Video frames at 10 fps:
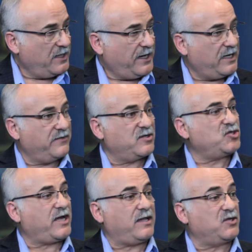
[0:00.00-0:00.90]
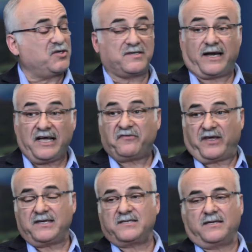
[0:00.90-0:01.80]
and of the challenges that I
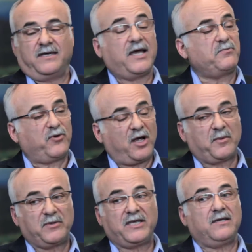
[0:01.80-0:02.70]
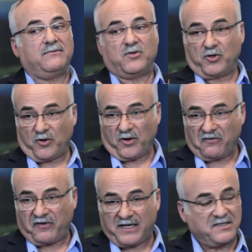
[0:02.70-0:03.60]
faced and probably you're going
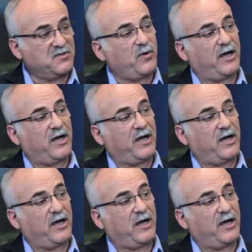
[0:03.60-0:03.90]
to face as